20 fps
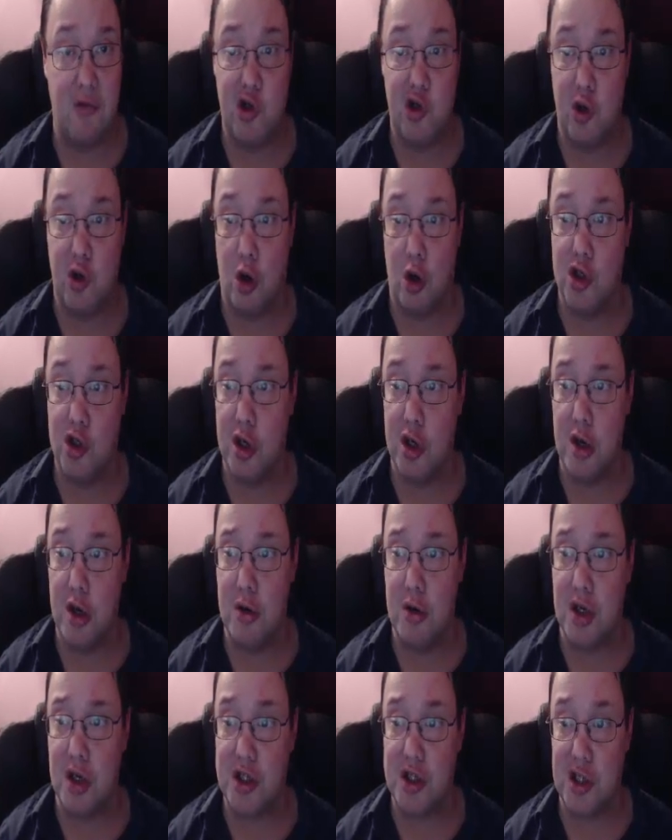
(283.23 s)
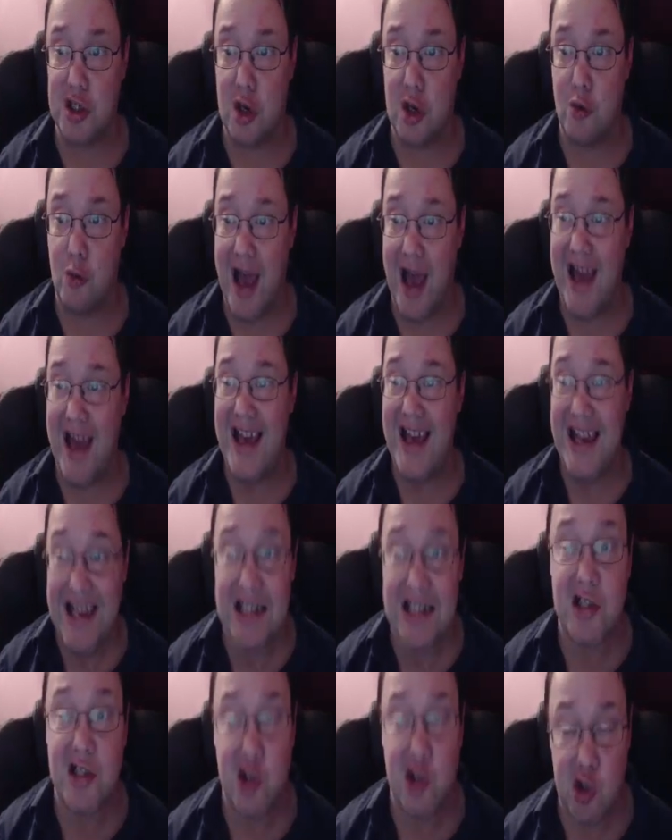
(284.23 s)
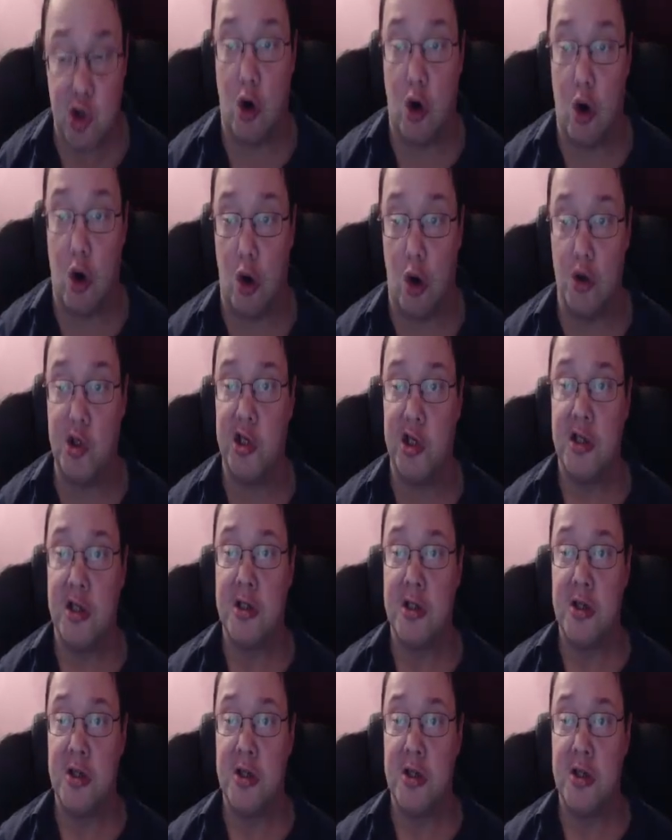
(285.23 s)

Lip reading: George Lucas. So where is George?